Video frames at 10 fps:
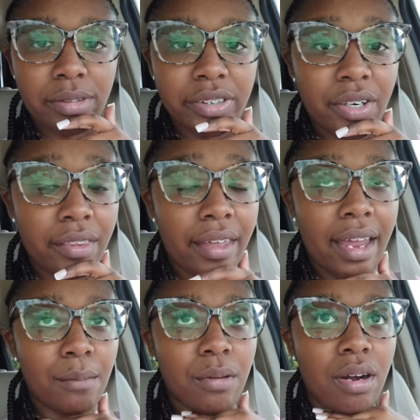I'm just turning the
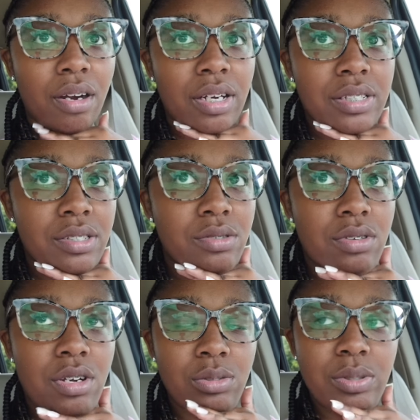camera on because
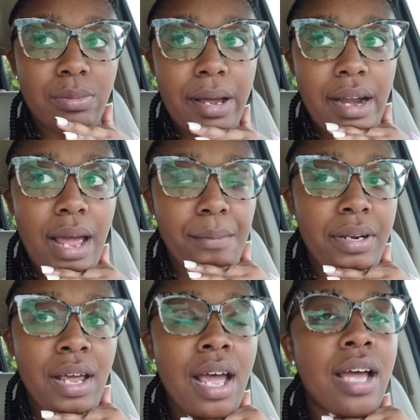who knows what's about to
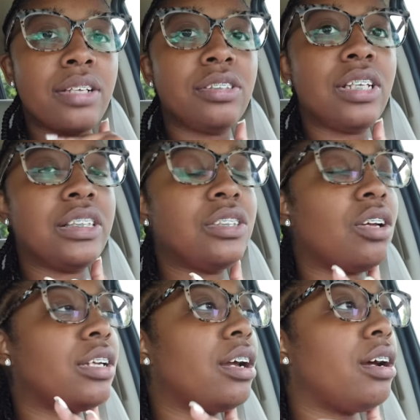happen. This is
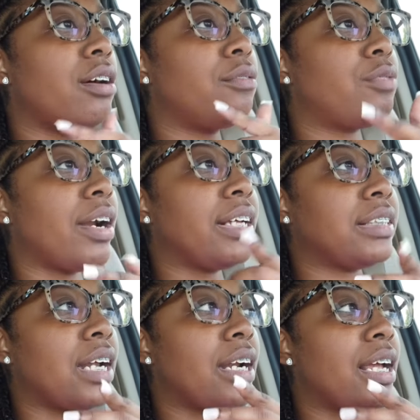only a
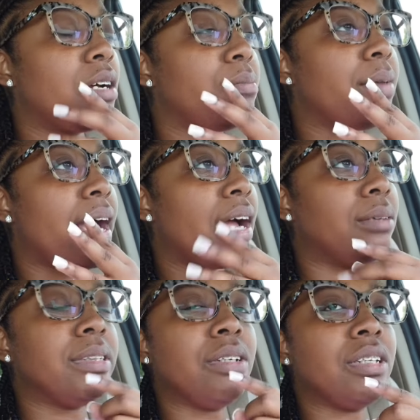Friday, Saturday comeback.
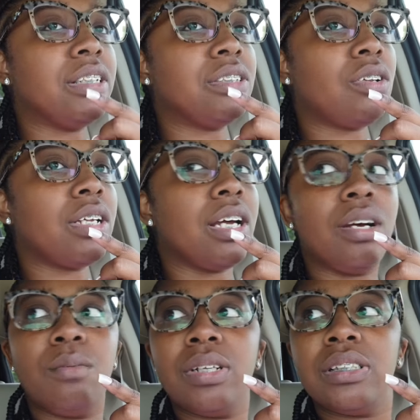I mean, this is only
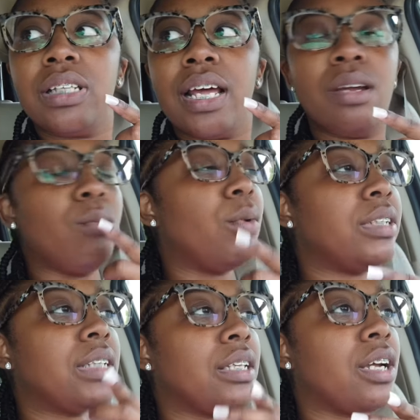a, what is today?
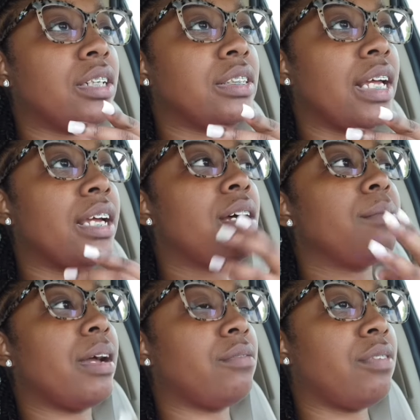Wednesday, Thursday,
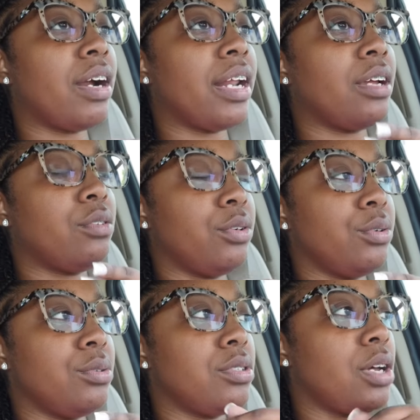comeback Friday
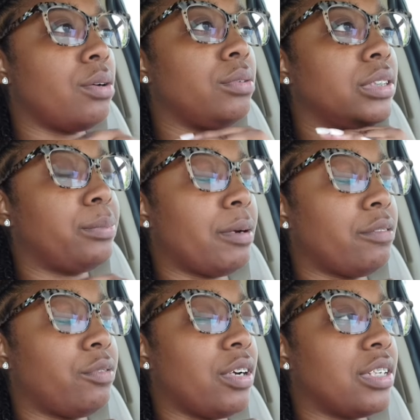cruise. So it's
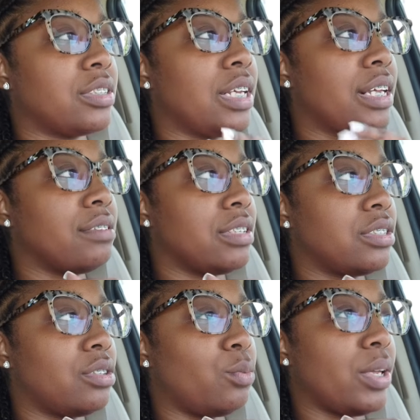perfect for us because that gives
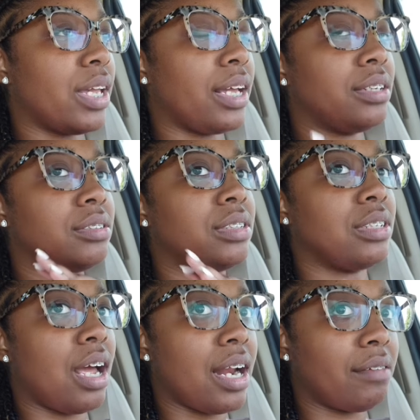us the weekend
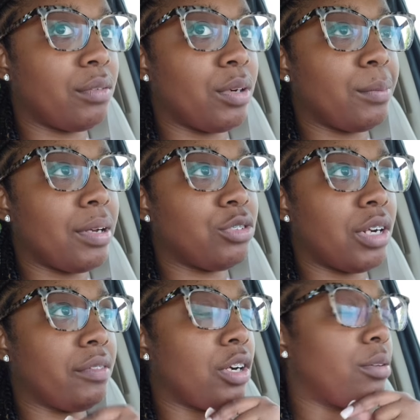to not have to worry about
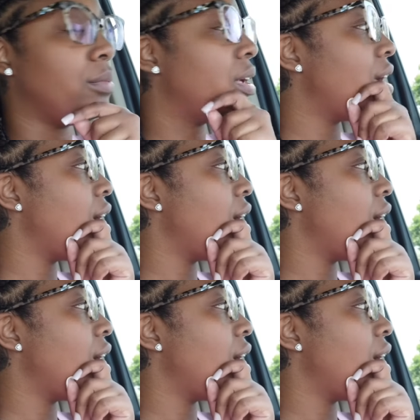driving home.